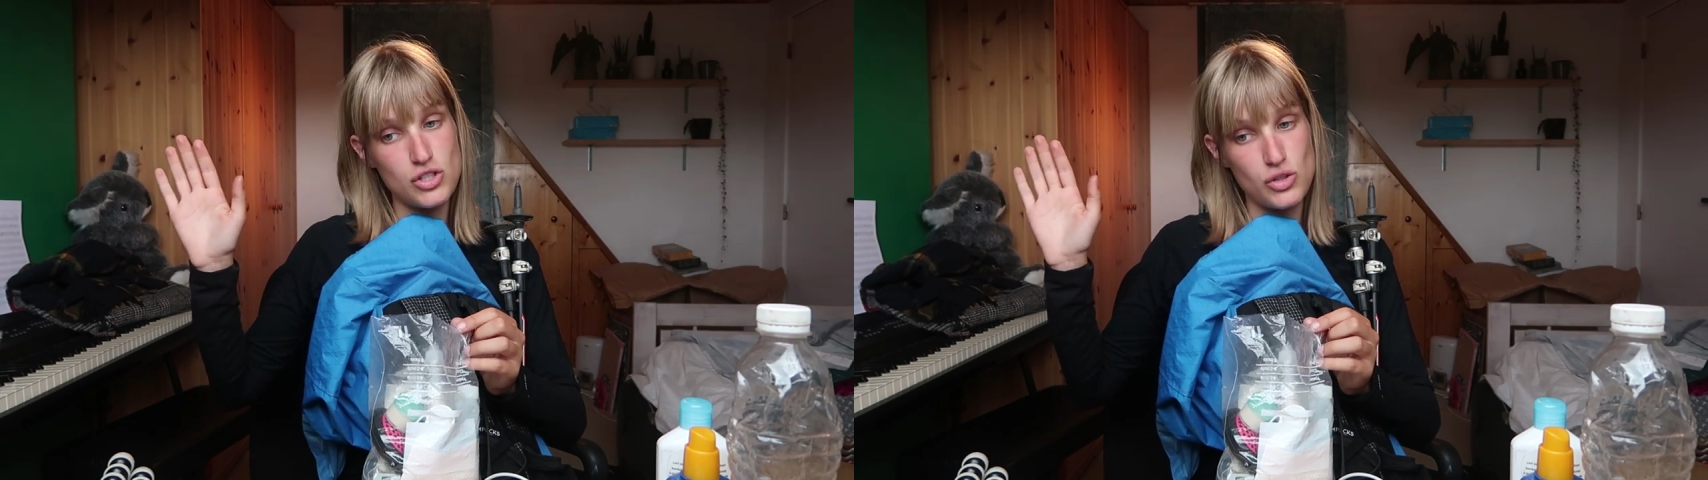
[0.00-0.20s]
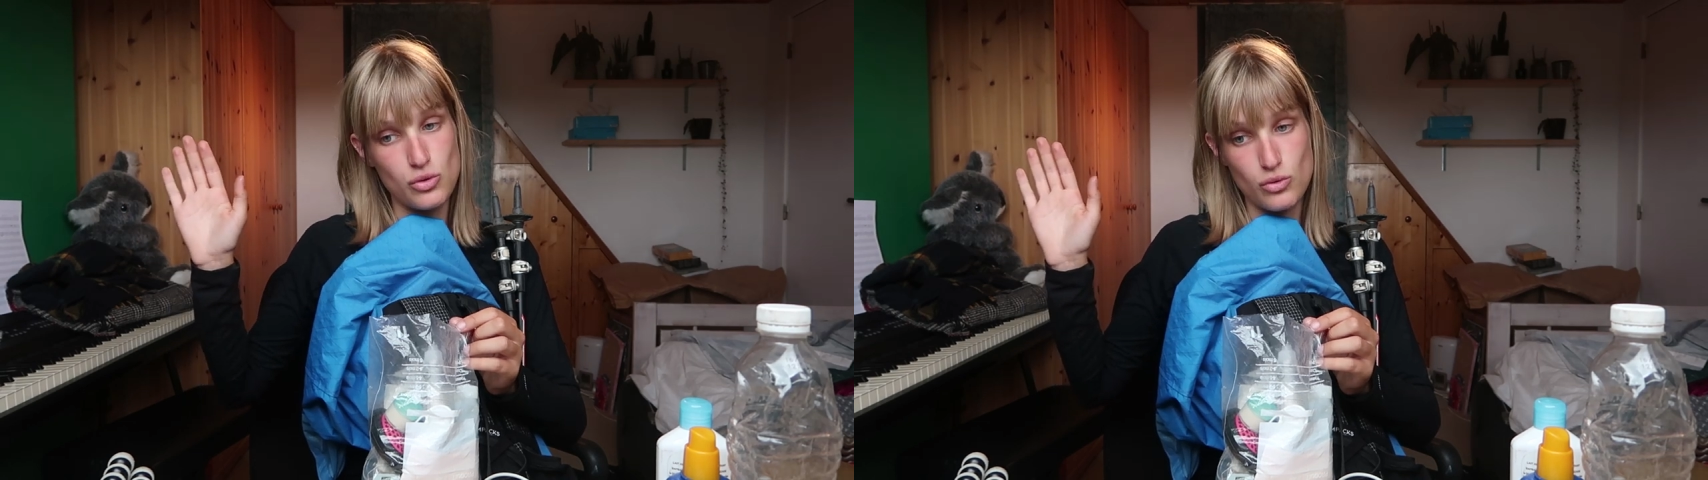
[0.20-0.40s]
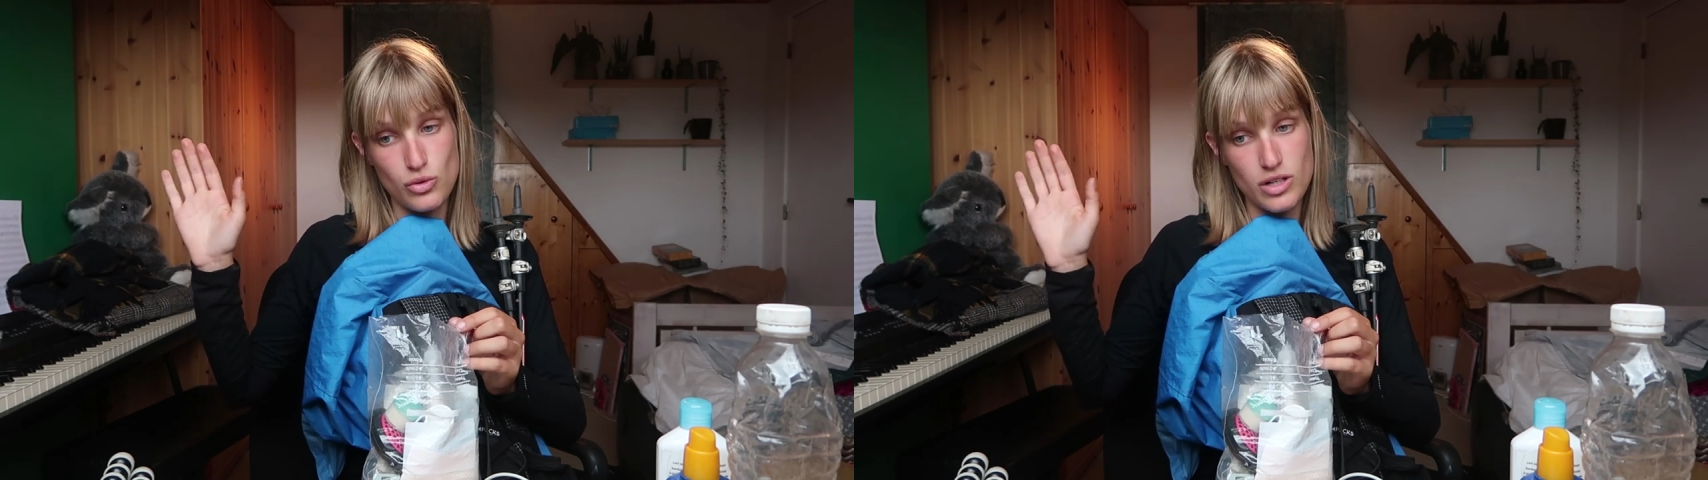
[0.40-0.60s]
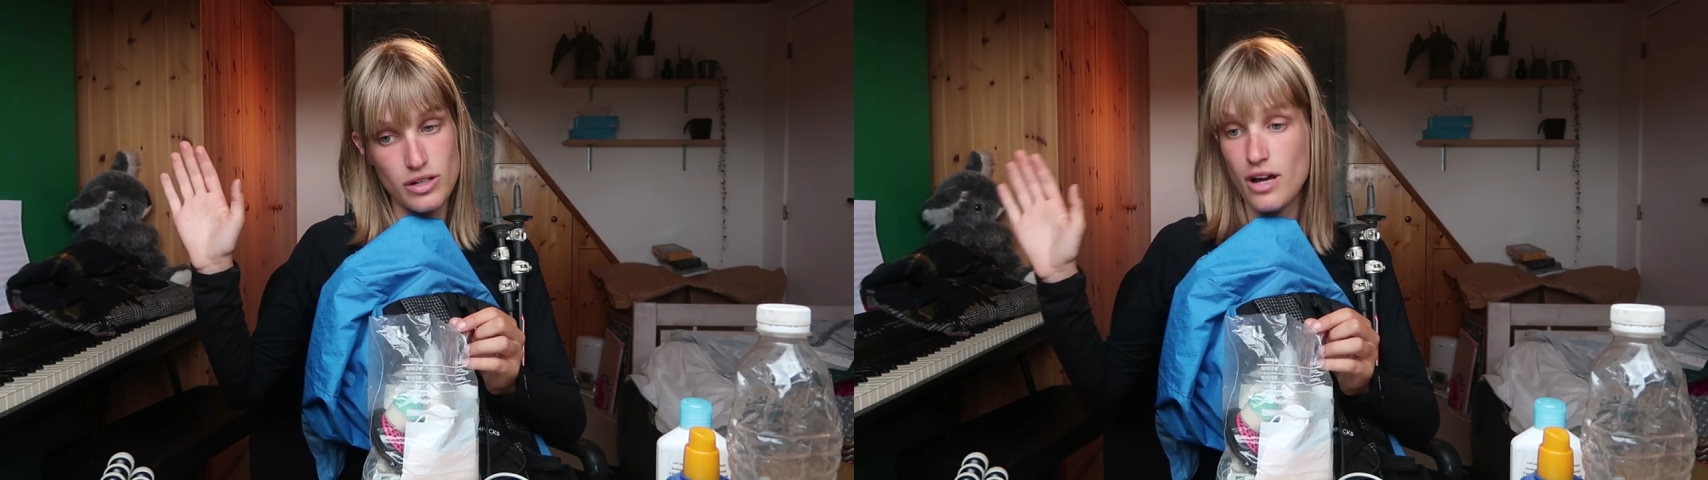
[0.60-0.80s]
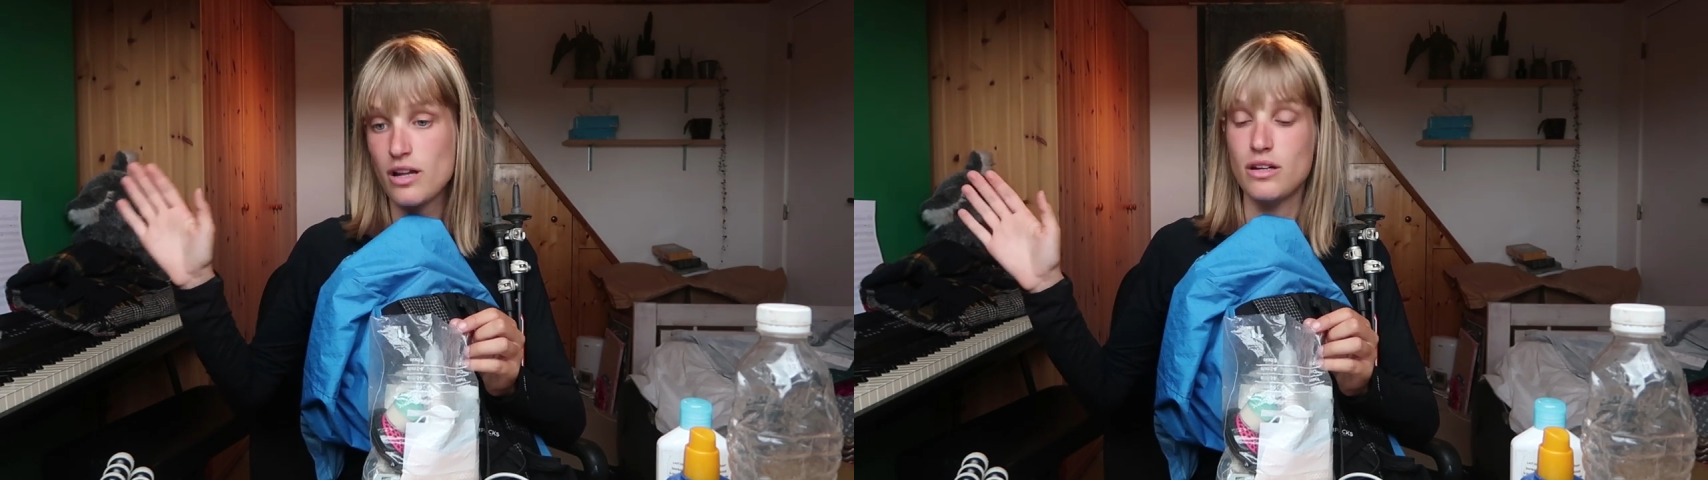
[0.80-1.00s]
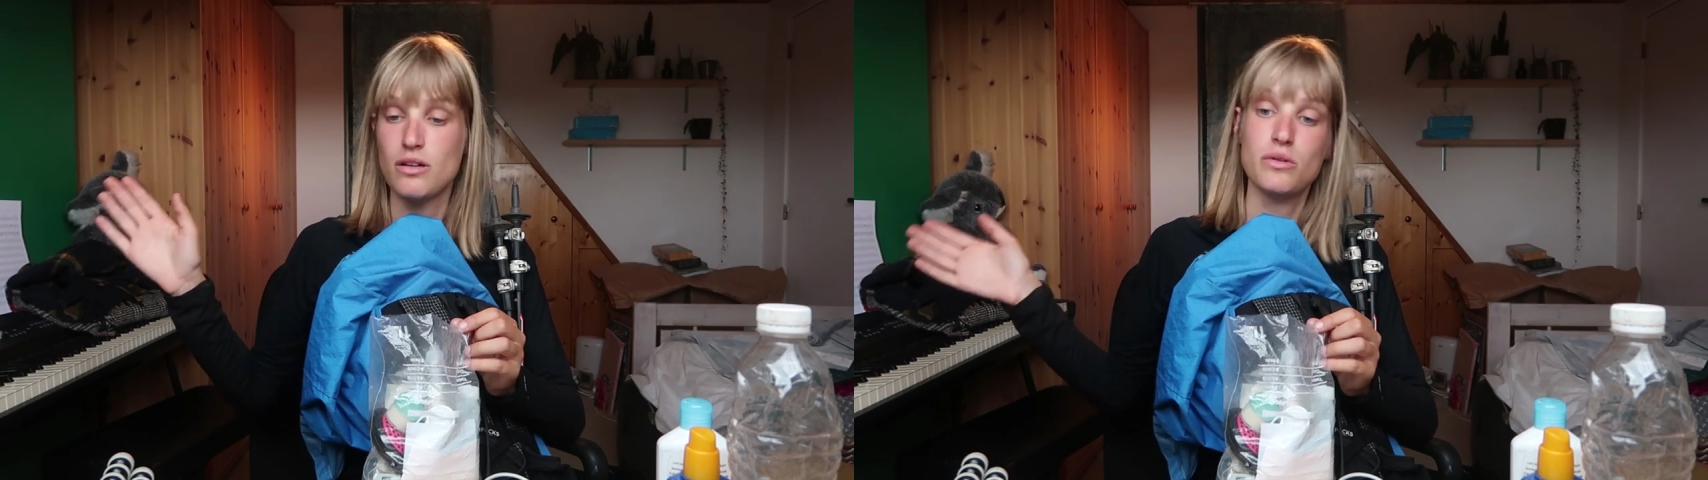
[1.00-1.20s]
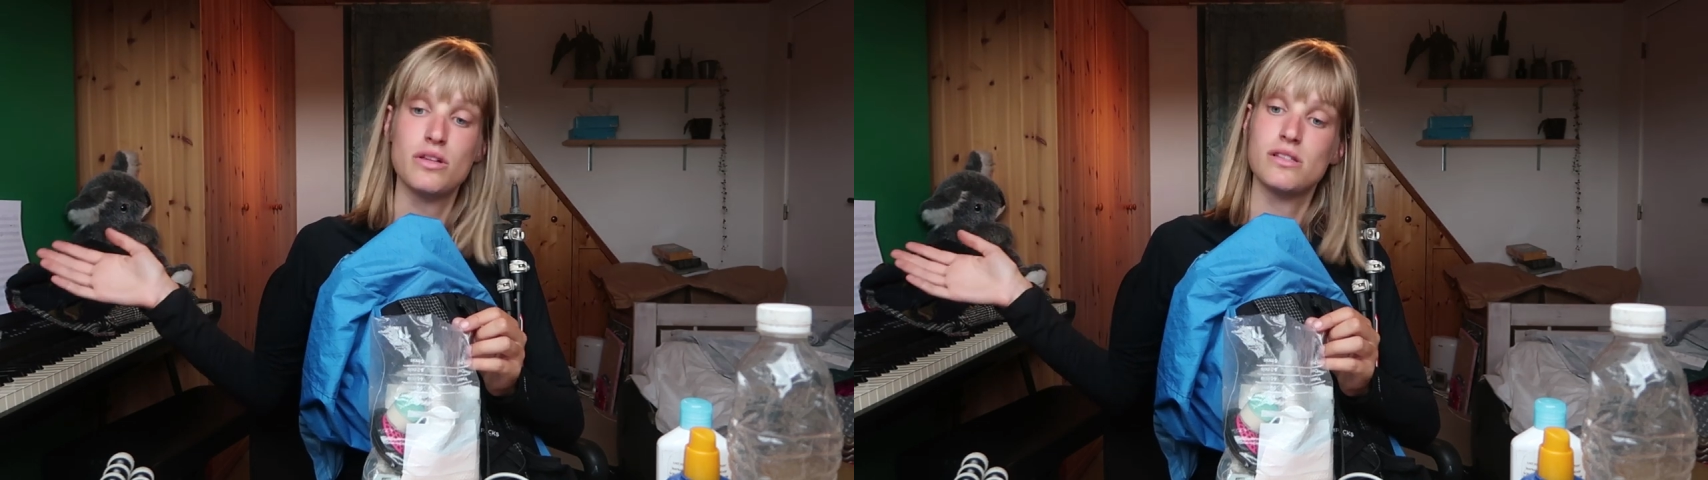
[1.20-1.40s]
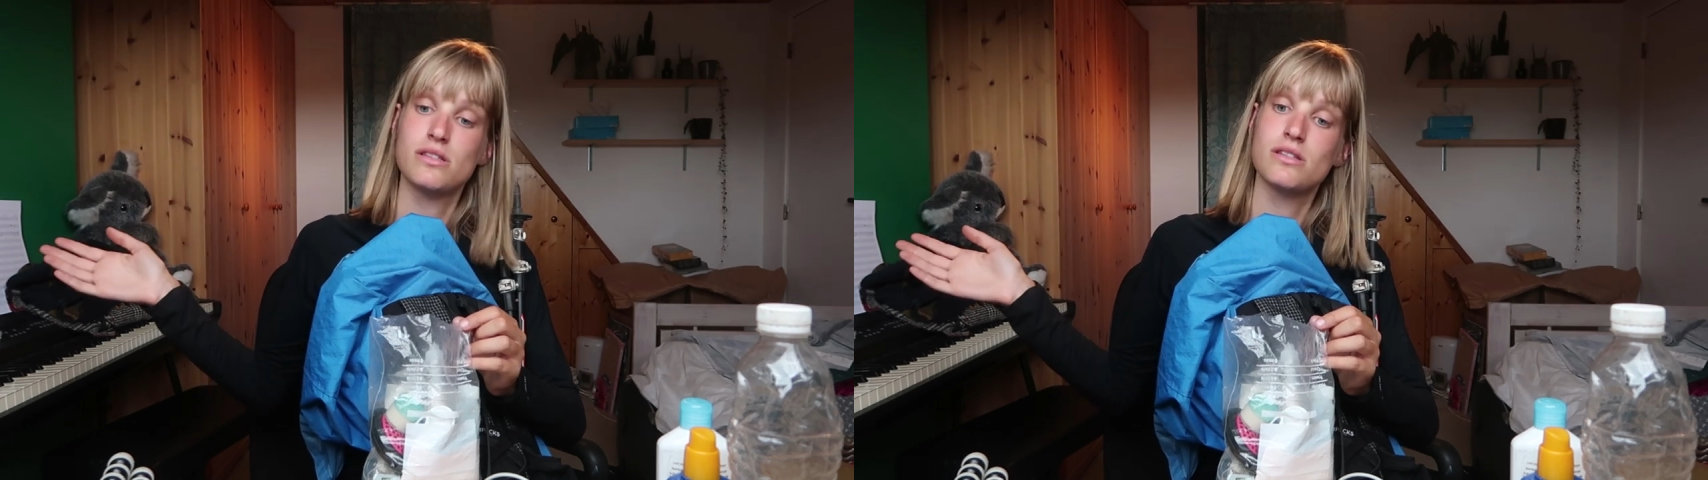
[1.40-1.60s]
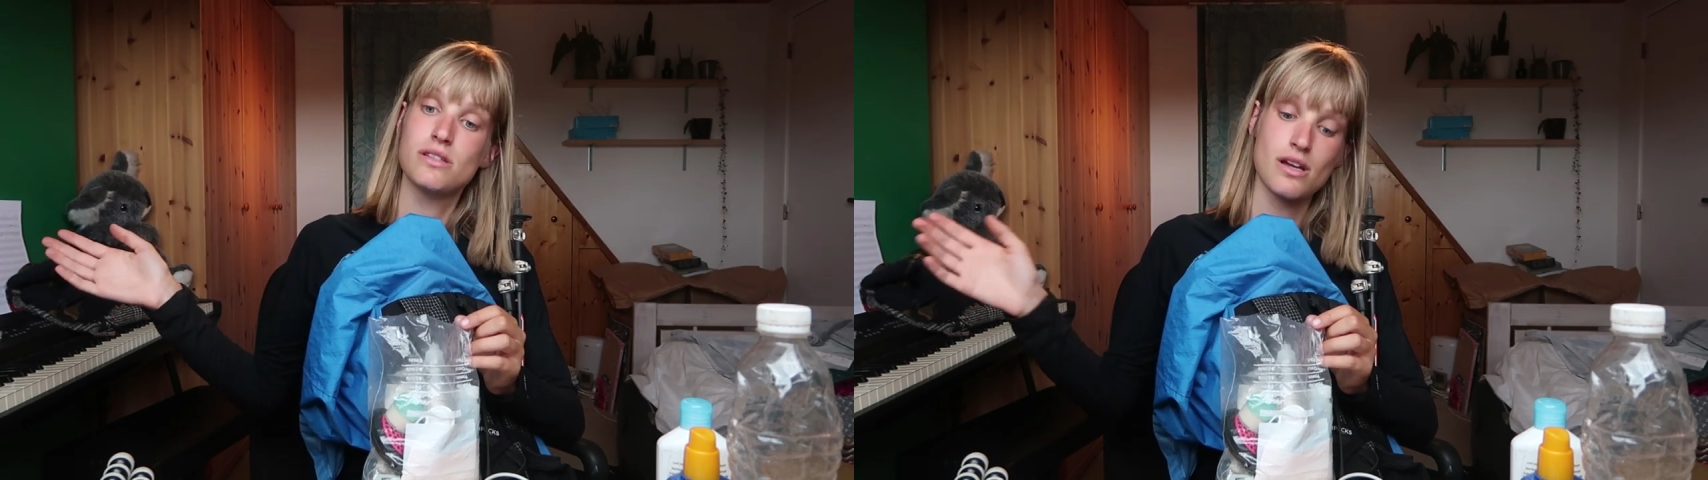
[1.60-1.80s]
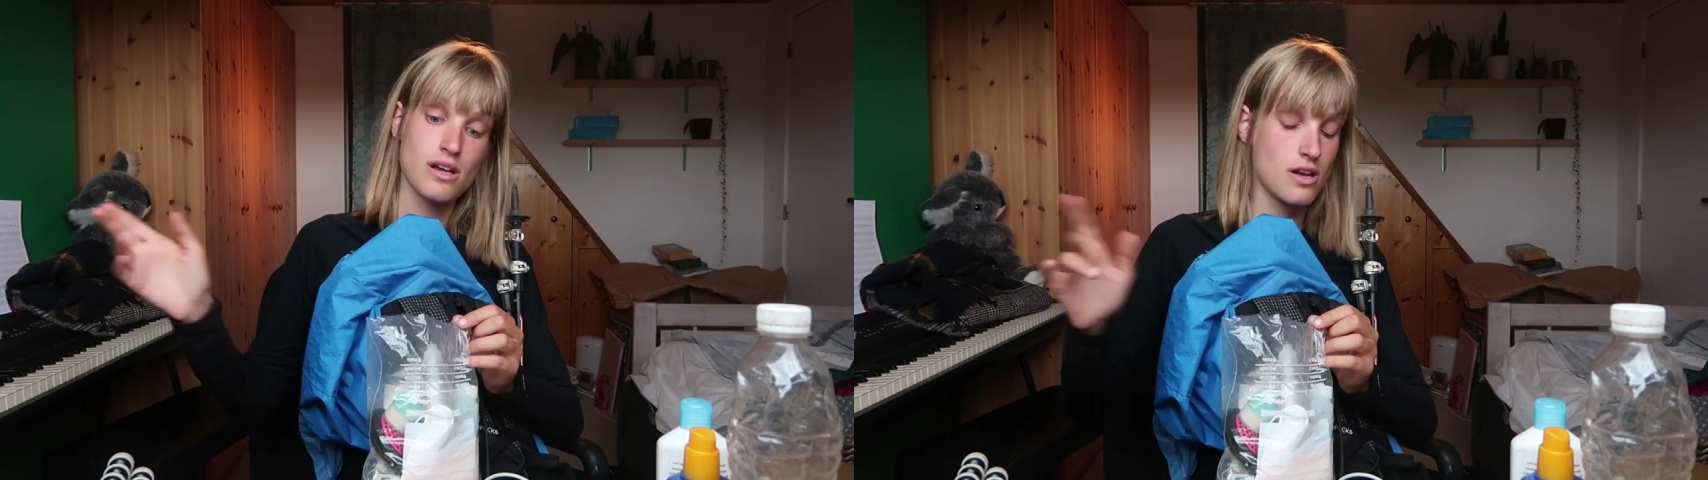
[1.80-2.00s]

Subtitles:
to not know this